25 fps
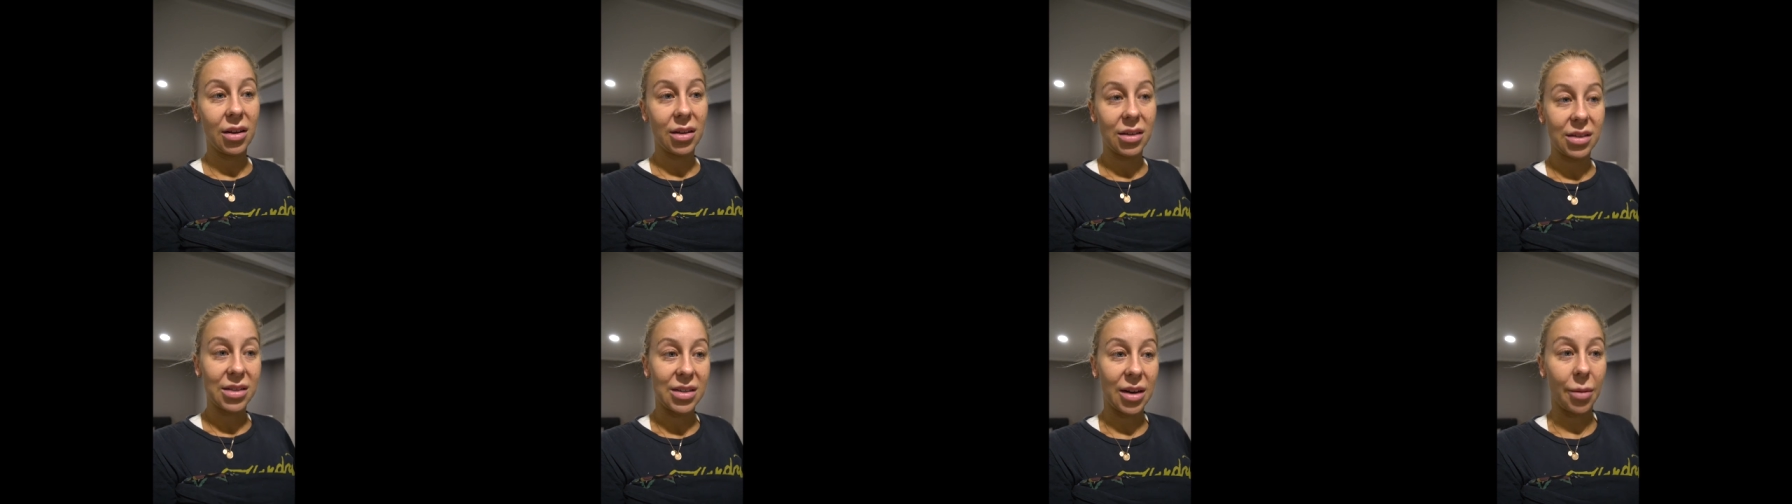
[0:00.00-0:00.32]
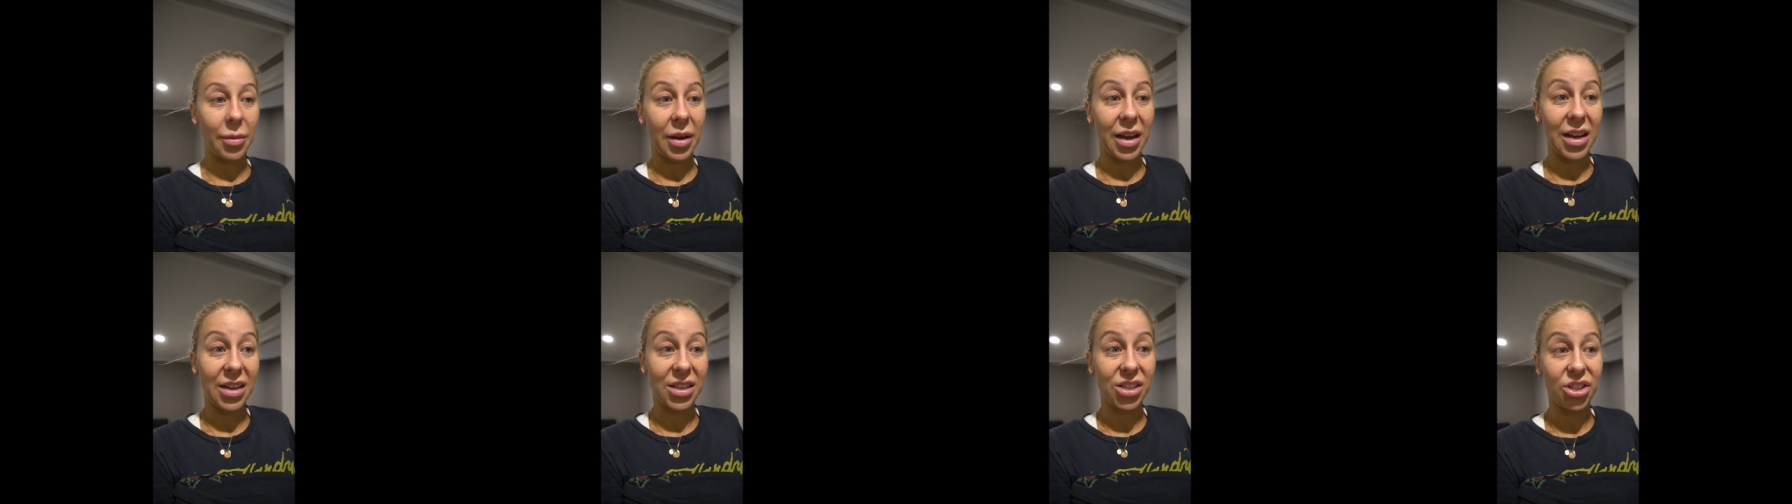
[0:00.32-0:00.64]

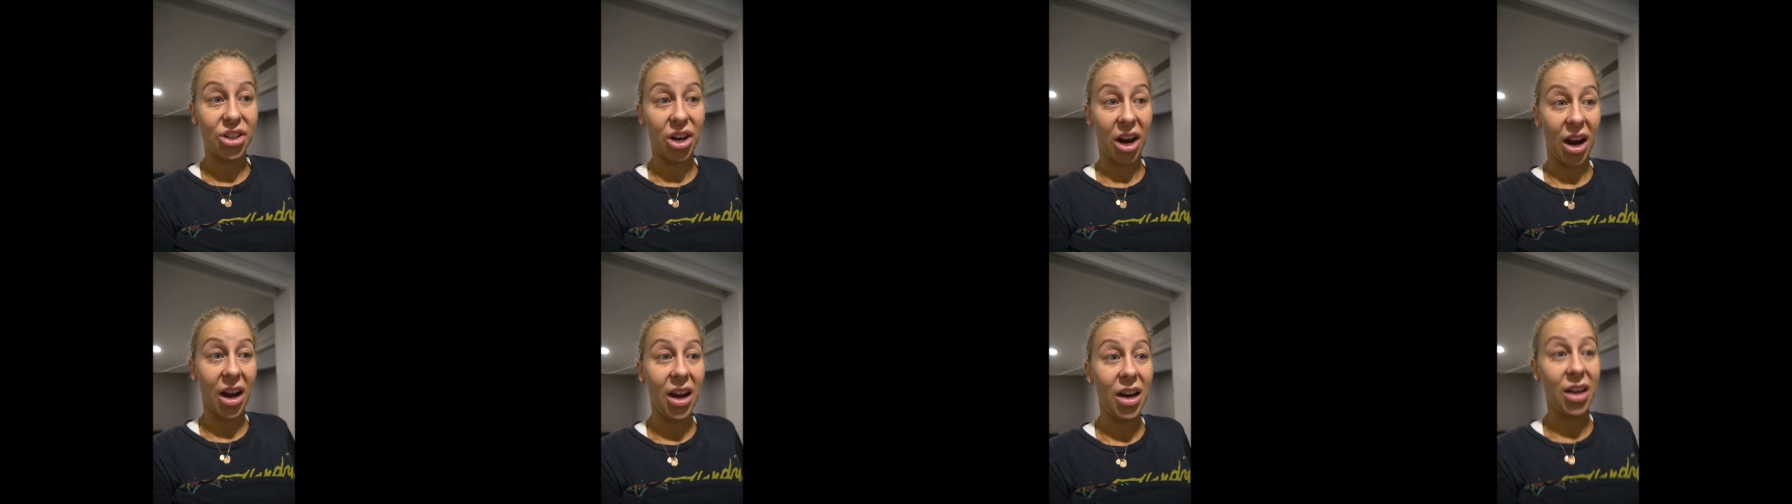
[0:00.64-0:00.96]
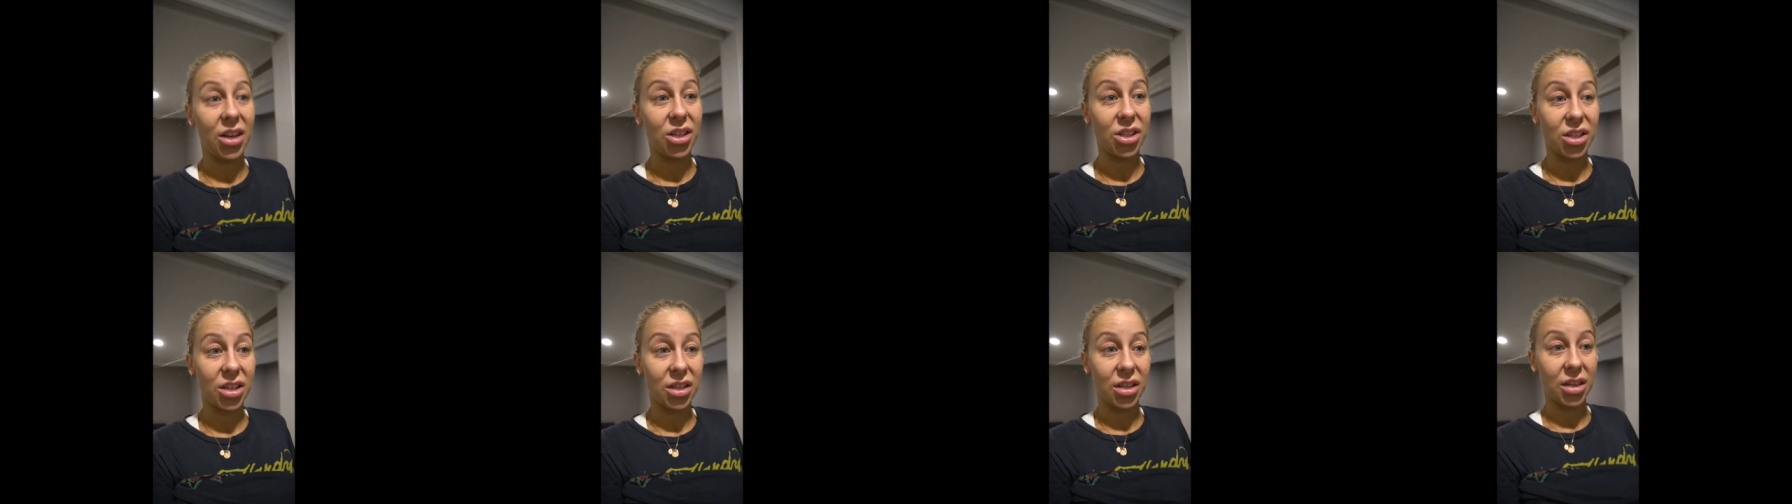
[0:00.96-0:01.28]
stomach has
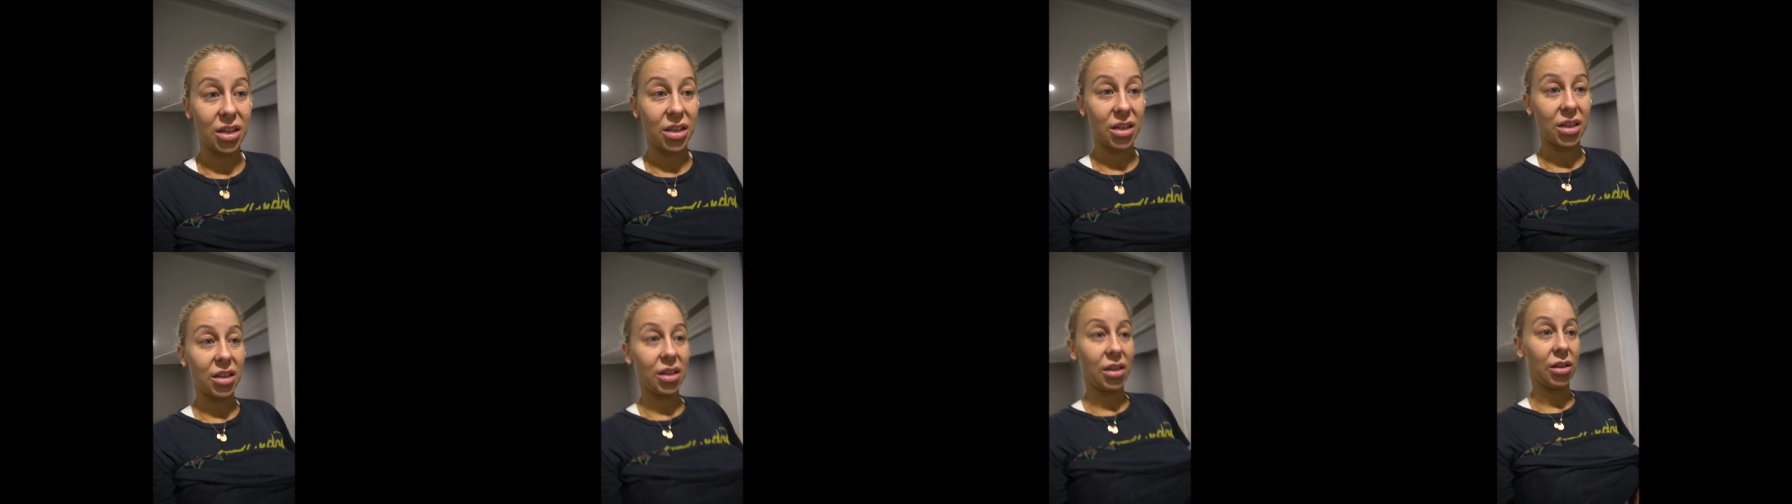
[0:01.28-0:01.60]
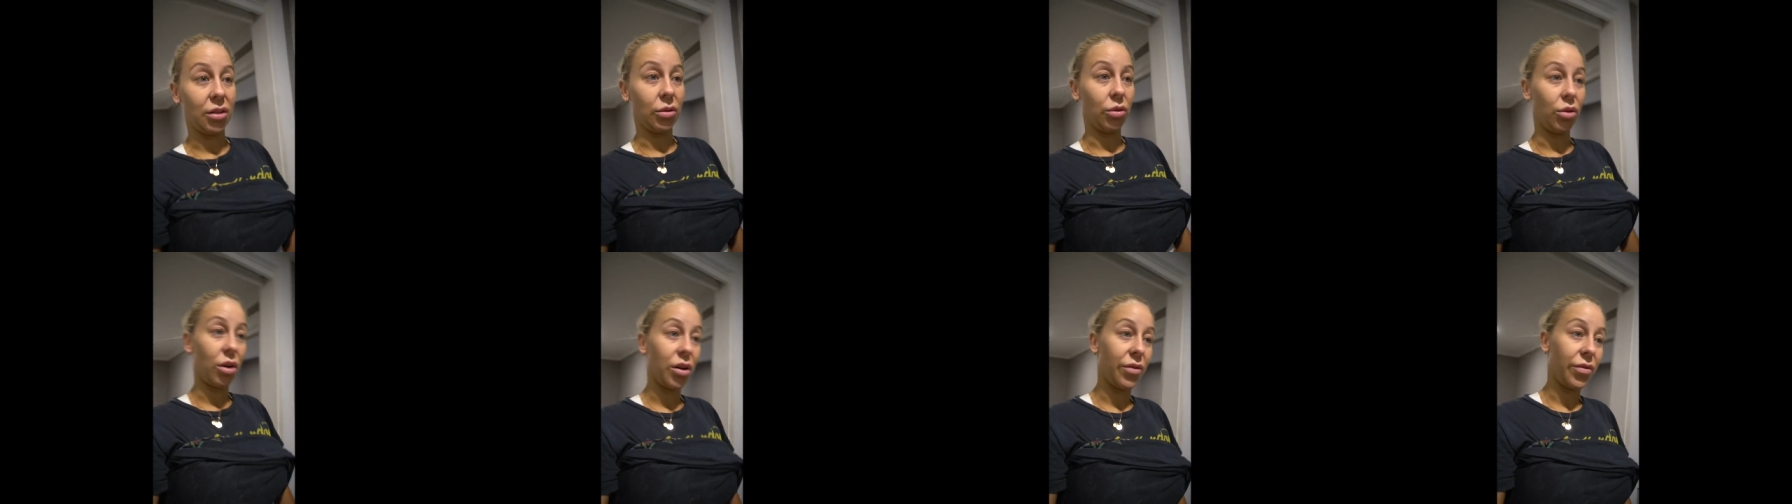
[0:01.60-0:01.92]
changed and the, the
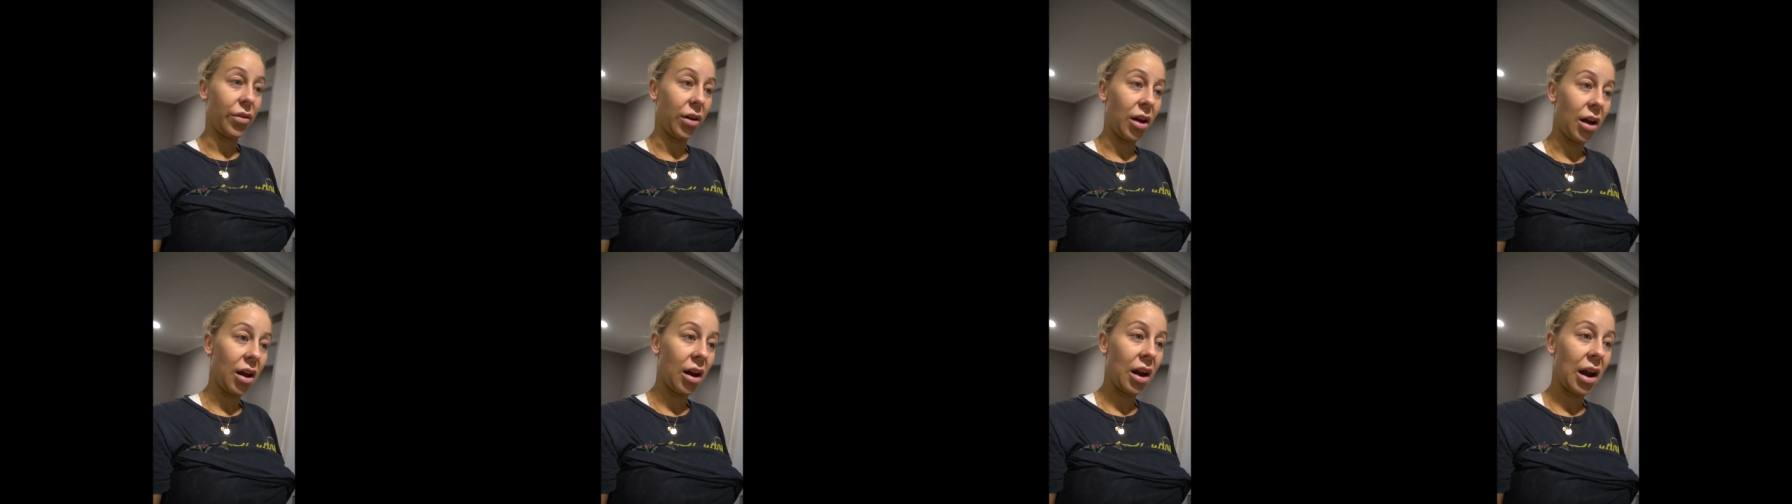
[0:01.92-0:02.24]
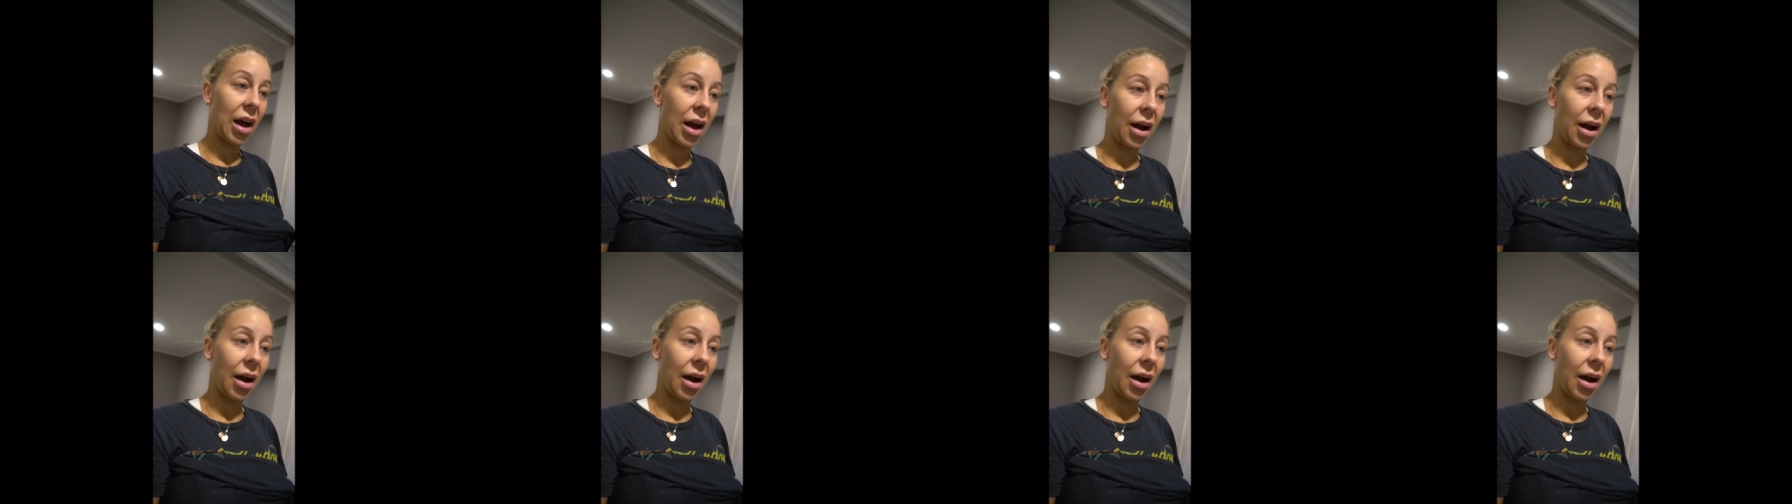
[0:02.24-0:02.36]
look of it.